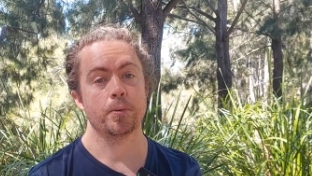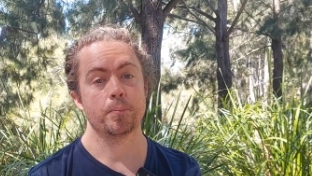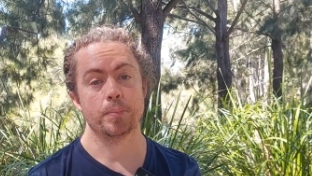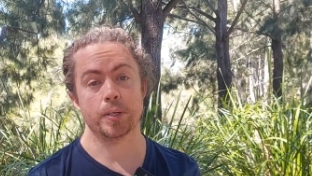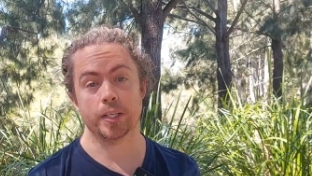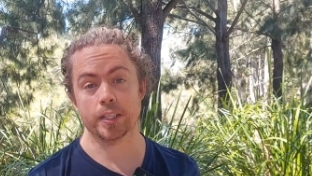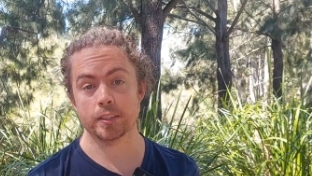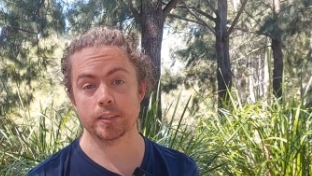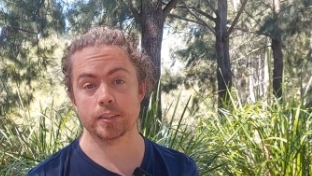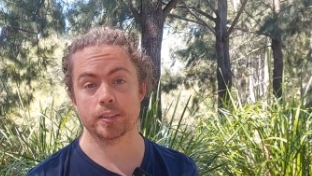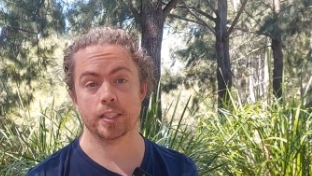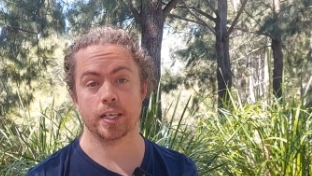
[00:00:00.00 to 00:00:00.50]

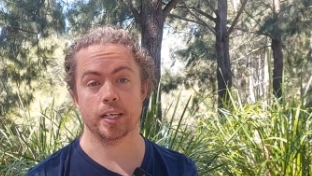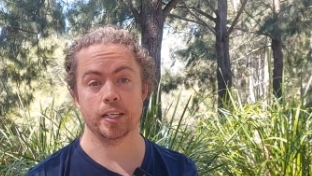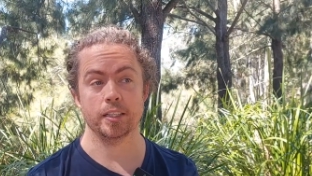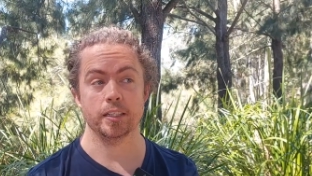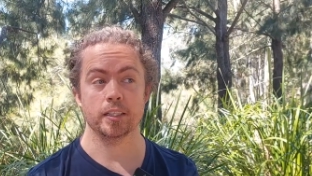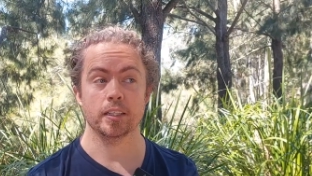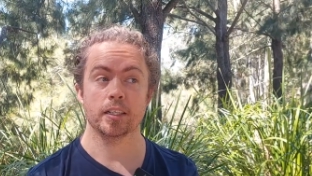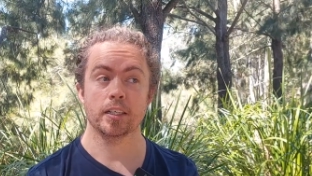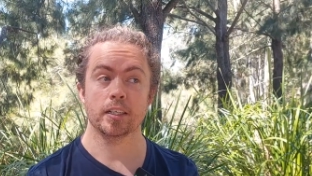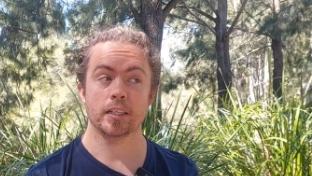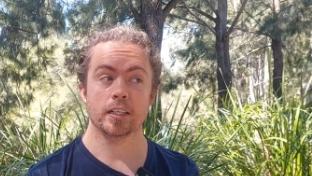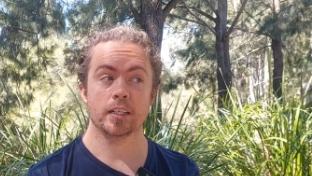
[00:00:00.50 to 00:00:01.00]
But as I
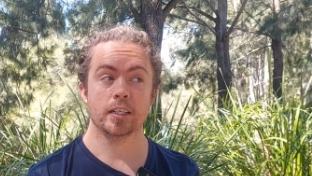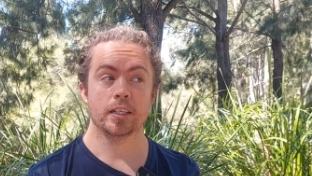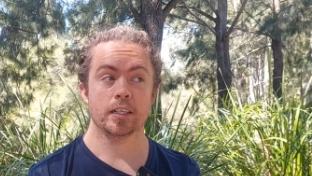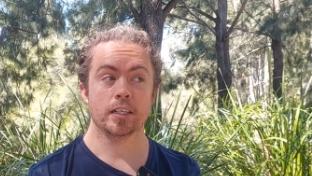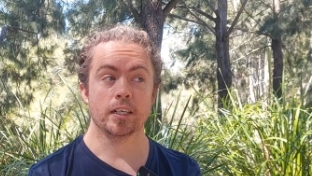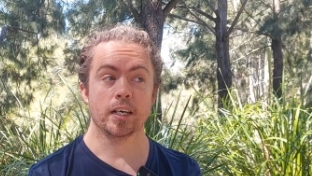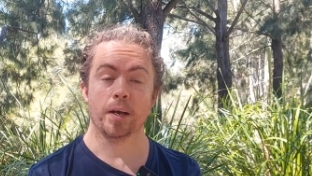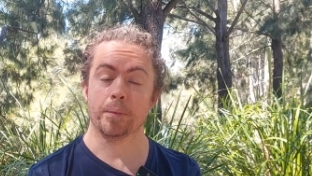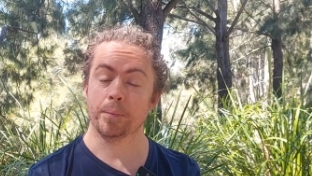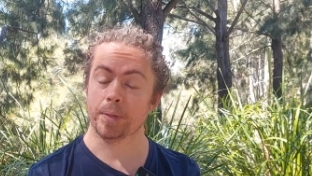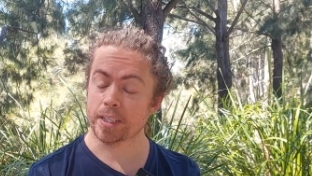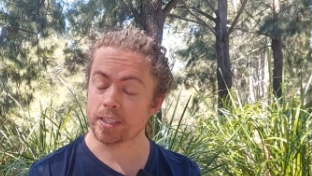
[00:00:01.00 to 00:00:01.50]

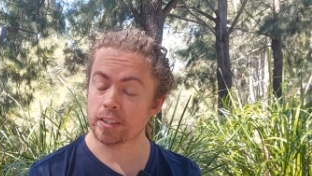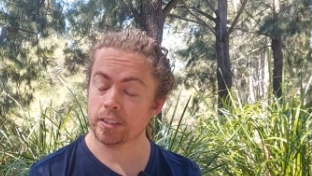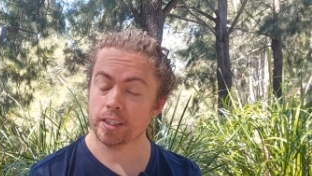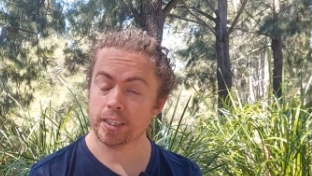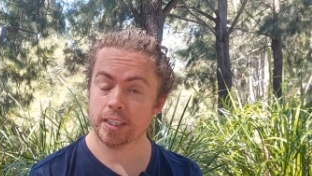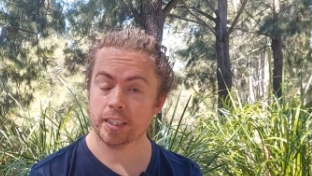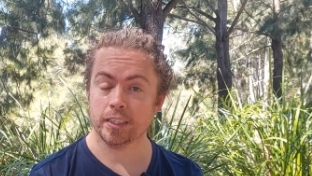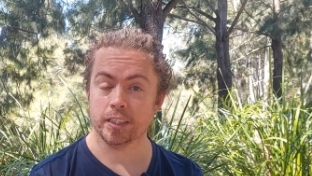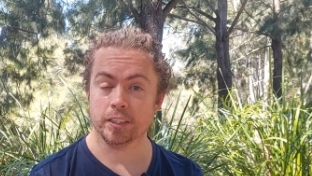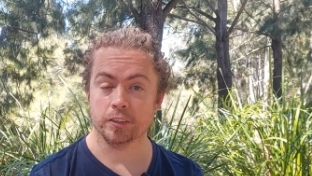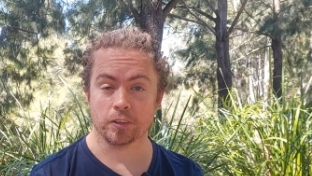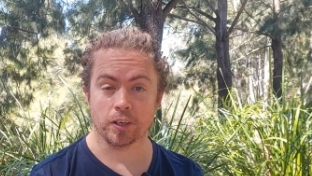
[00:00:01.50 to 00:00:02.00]
say,
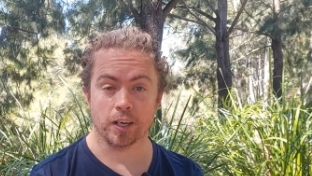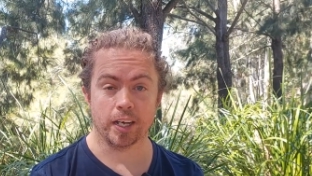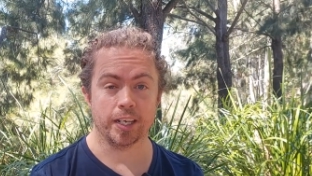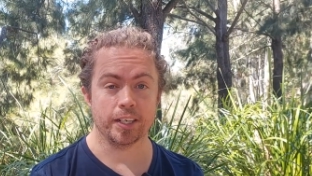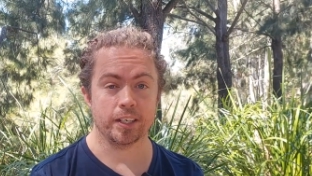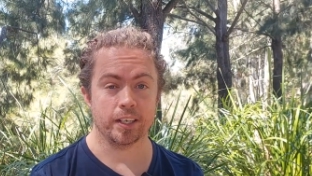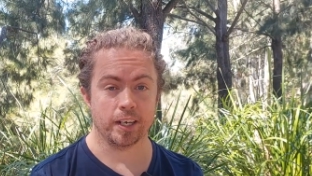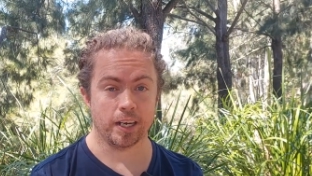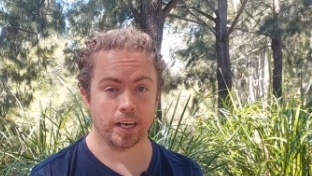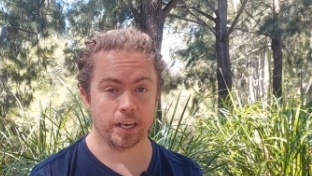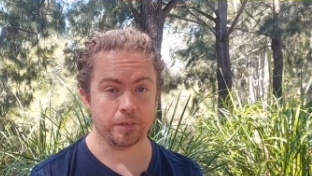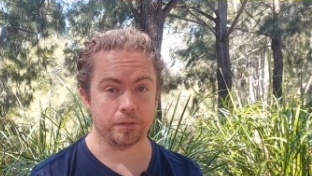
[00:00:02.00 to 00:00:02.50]
clearly,
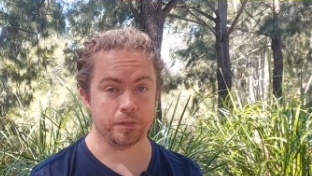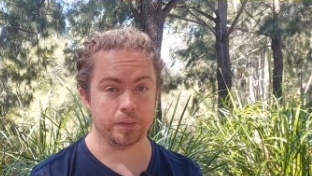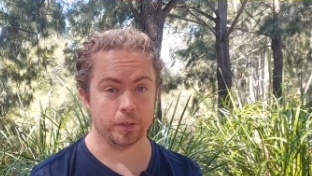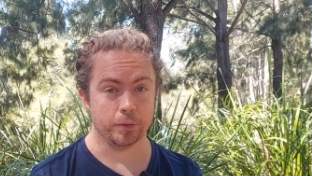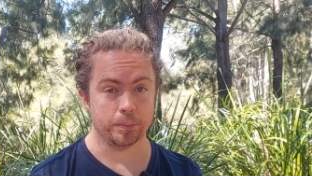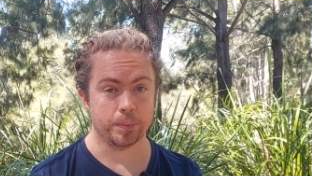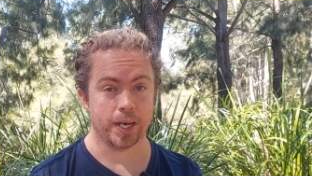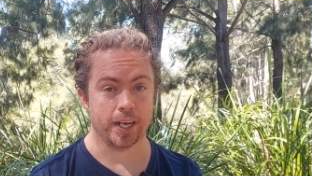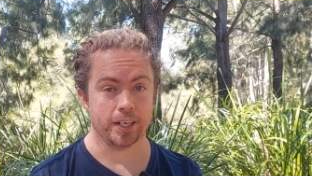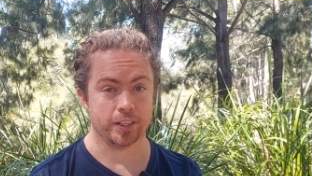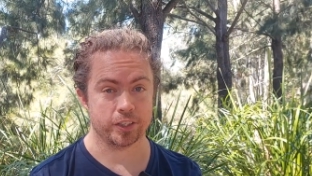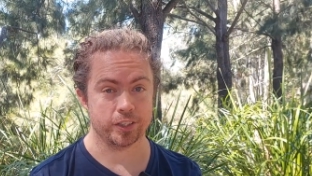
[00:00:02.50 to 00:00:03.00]
right, I feel
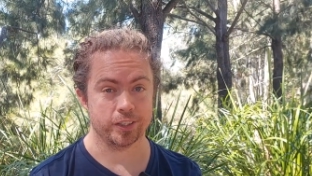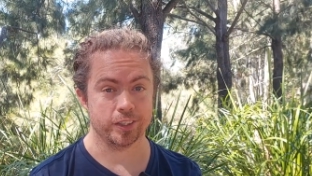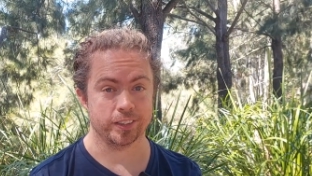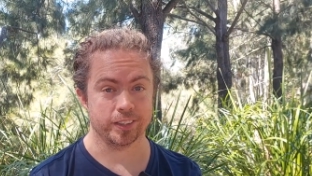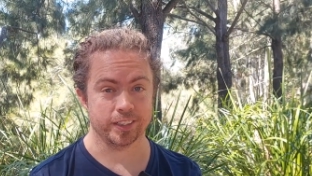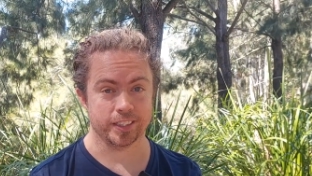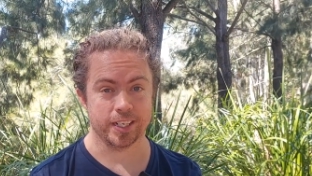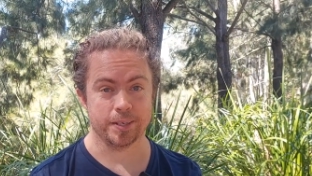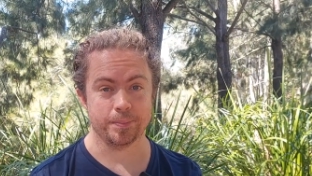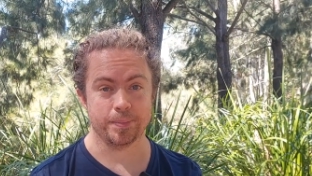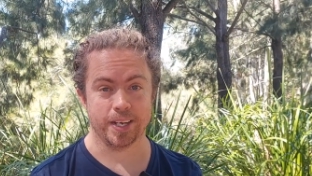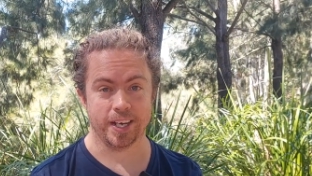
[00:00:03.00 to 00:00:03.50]

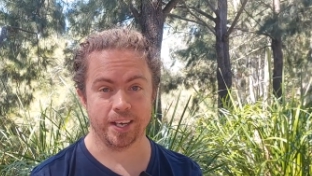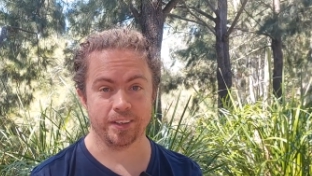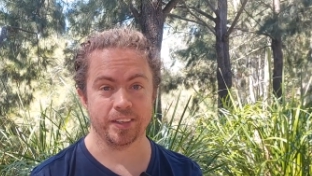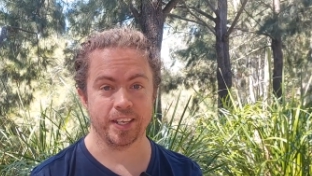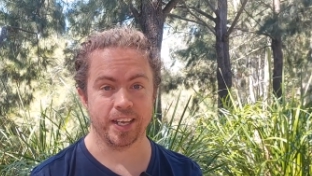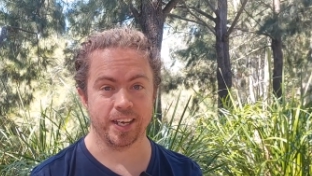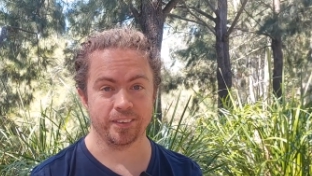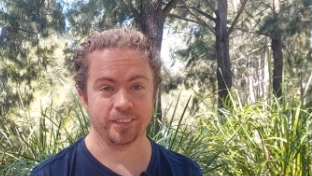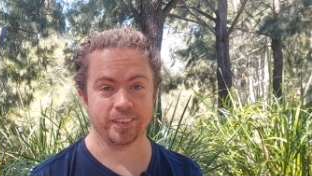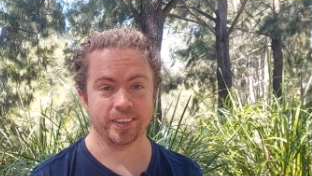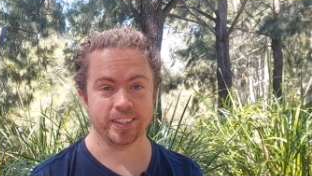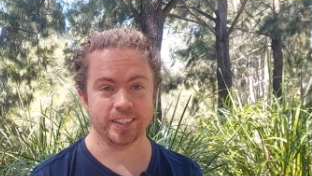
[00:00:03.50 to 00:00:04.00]
passionately about
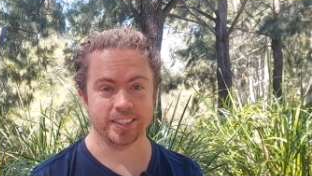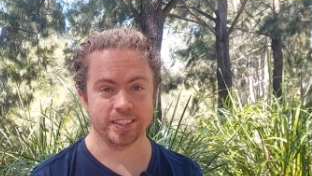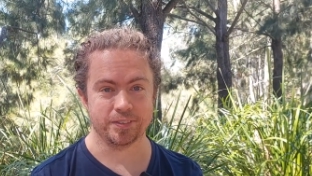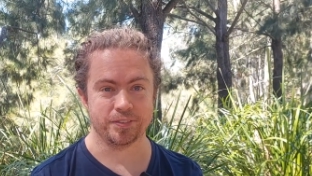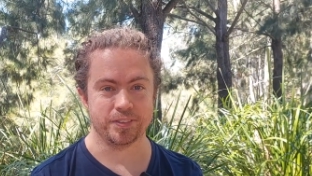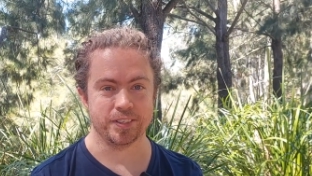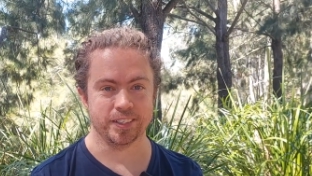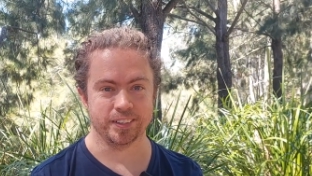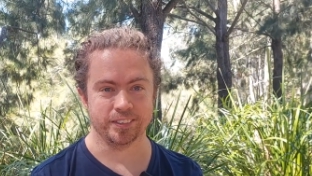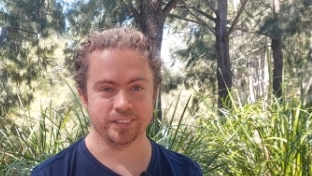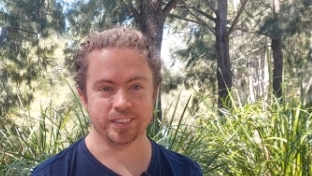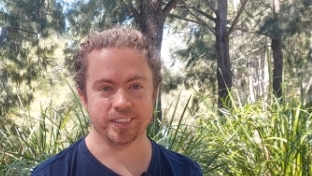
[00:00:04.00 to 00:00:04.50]
that one. And
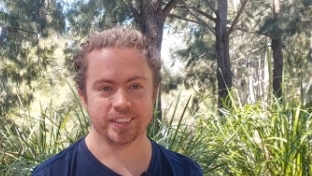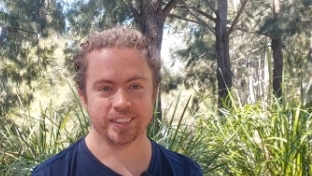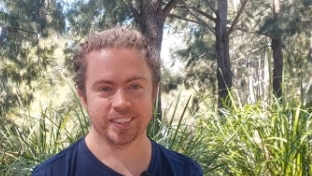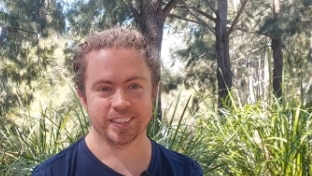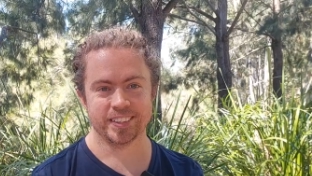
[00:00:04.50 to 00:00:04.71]
if you're,